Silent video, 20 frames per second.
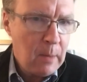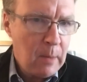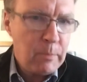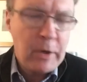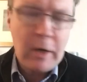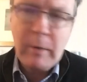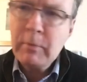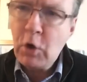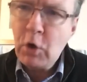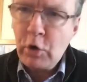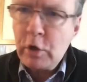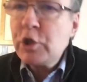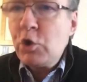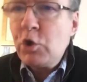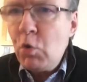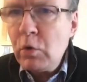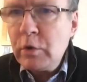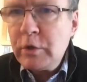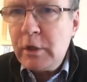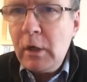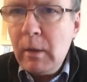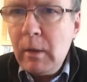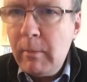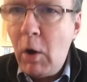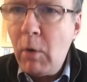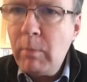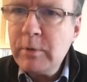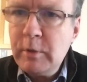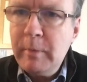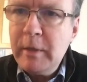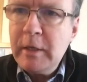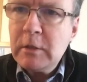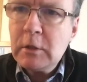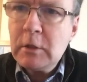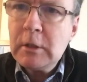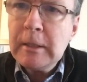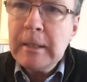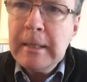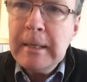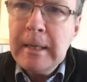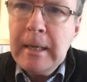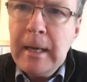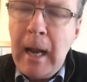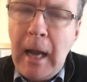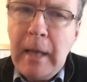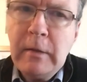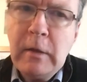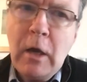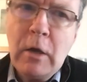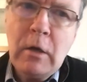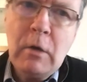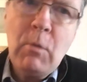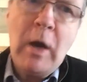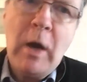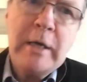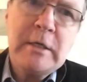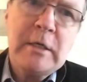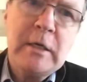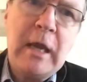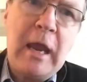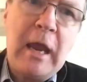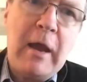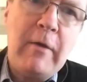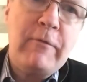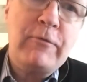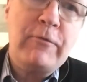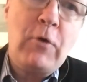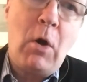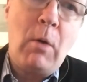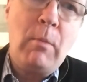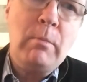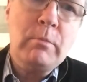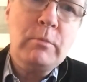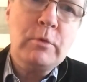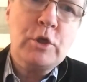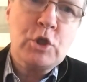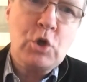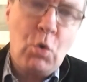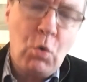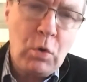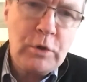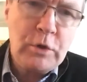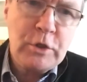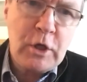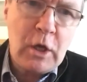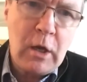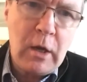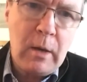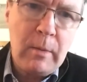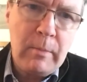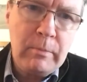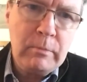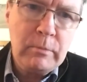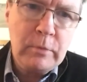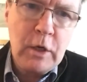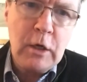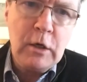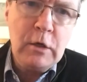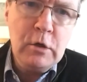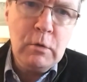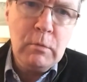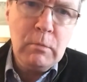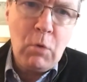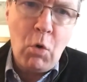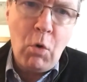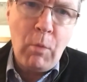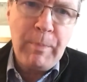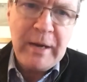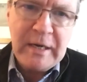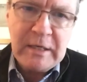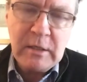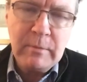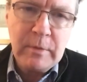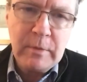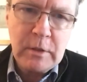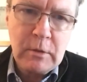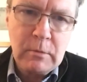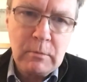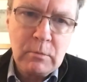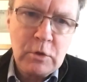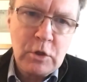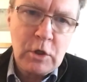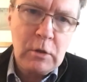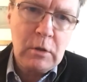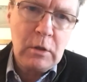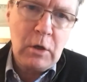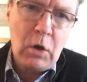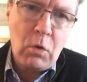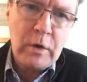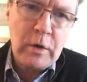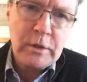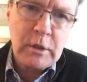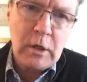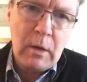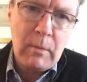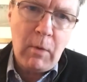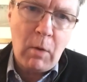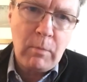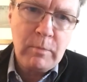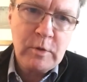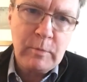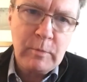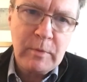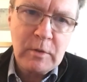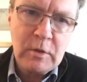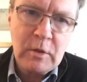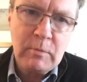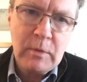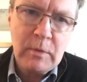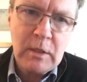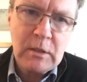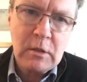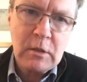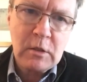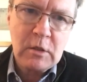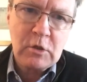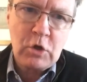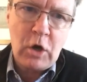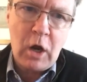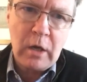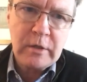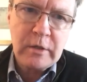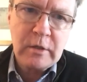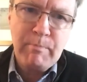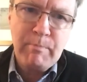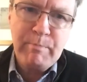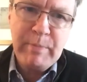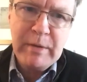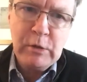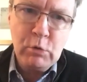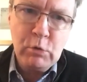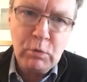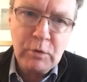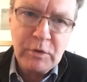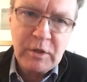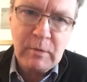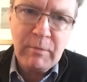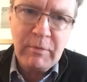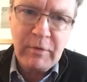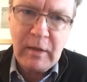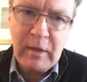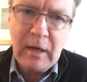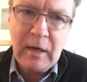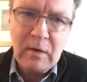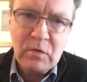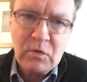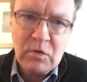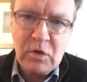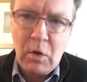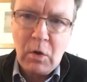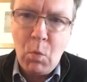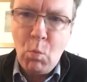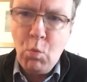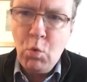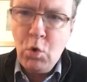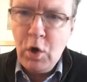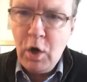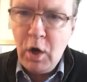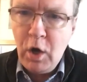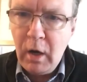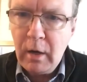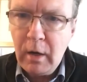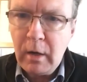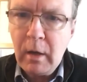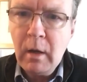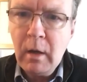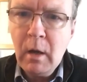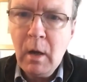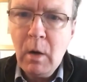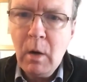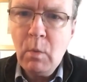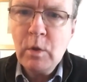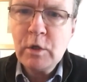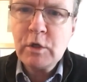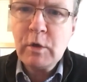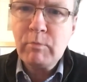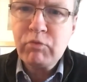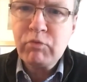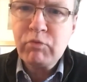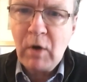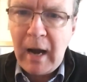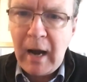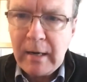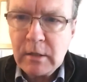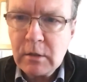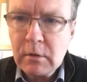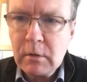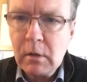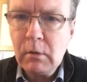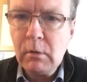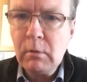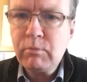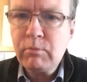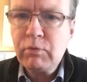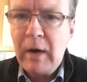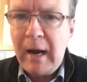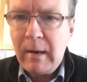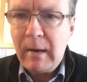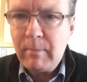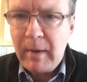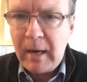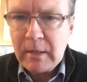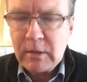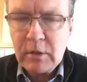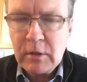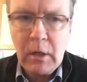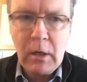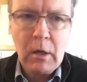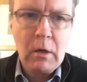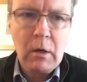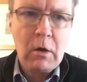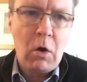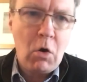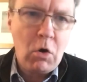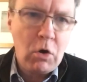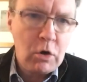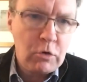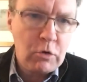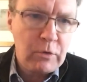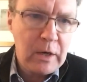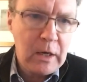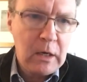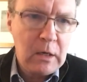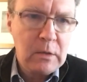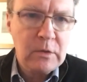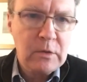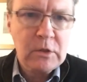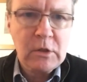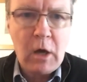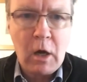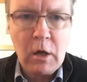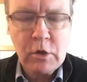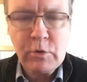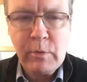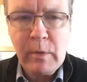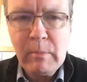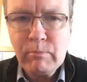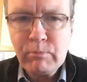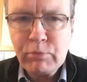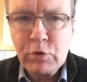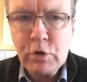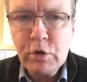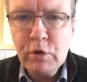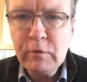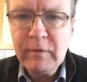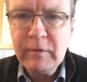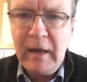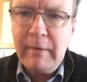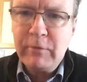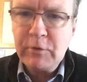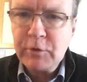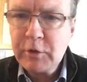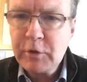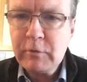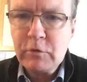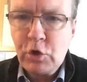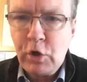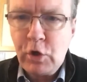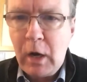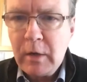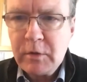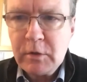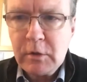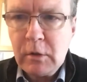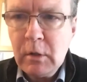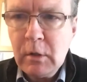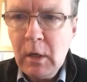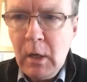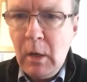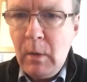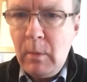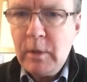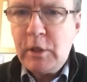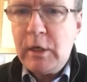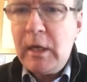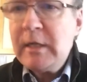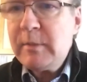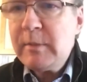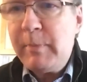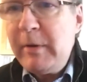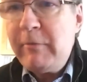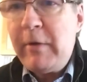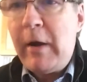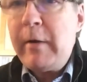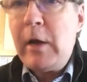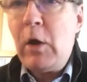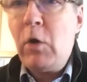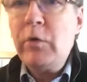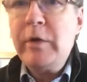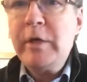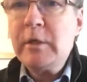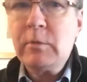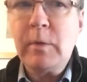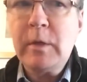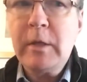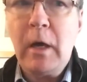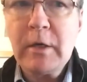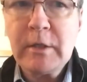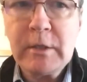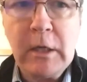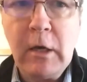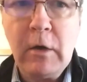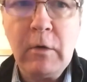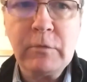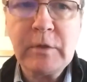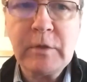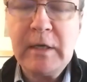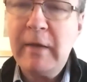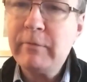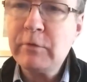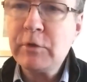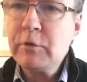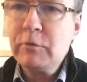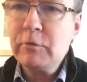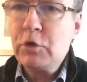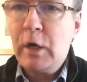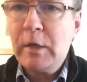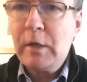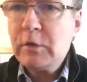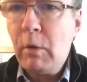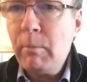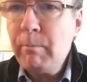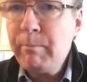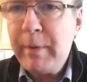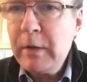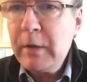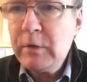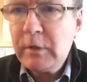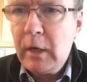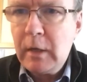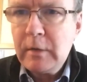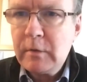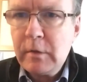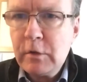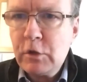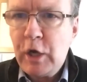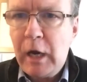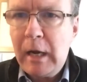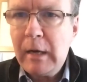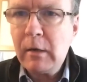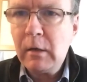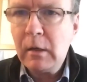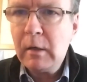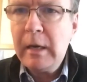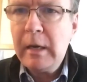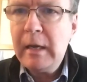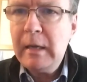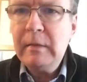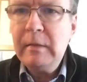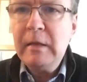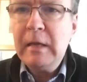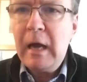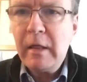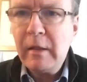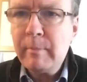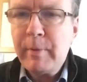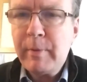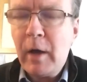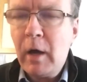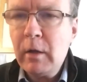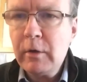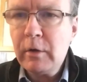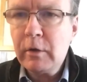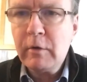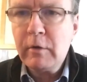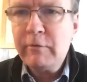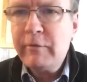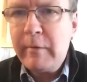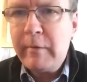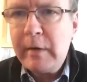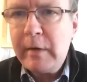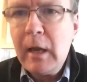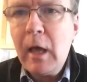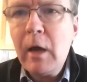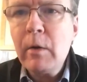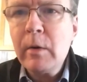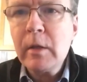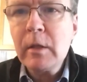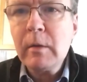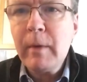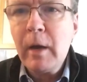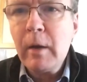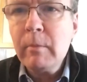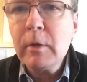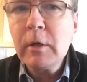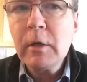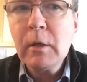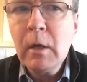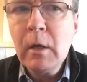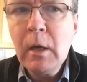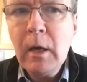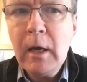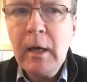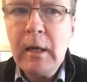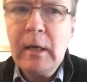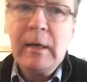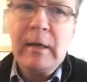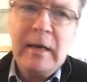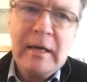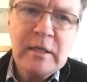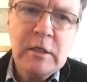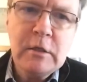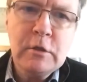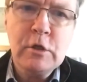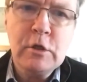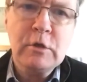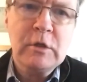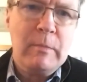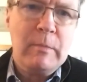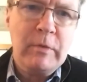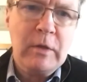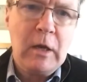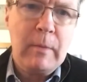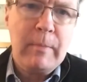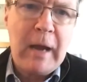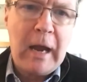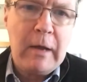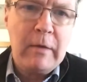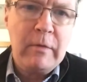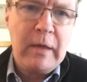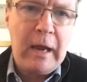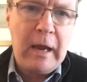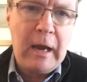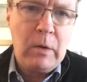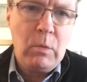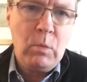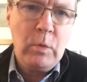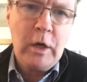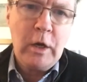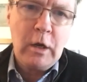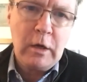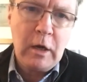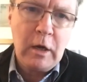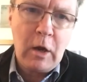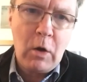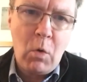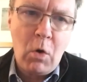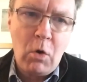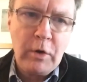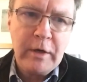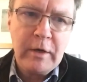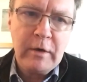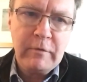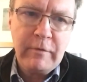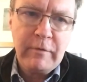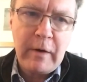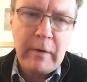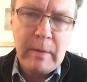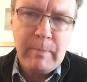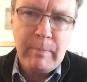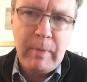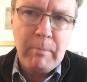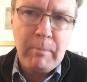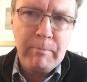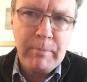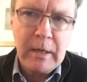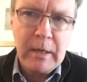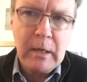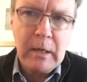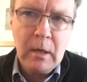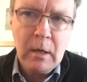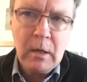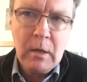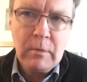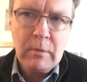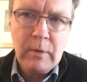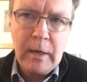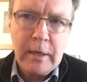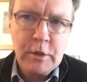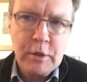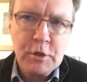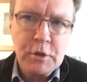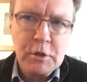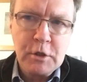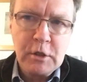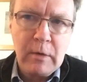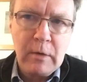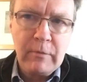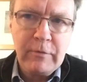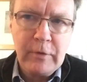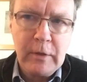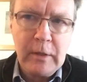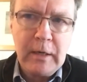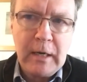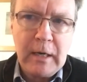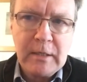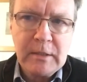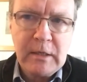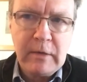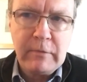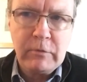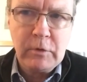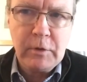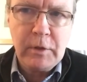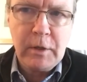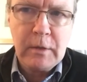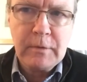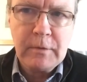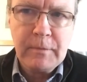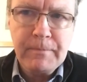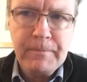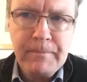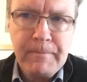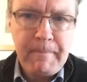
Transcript: But I'm not a short term optimist. And the only way to get from short term gloom or pessimism to longer term optimism is to start to build some things that work, which are practical, pragmatic, concrete, start to improve levels of trust, which let's be very honest with ourselves, levels of trust on both sides of the channel in the other partner are very low at the moment. And unless you do something about that, we're going to go on in a very bumpy relationship for the next several years.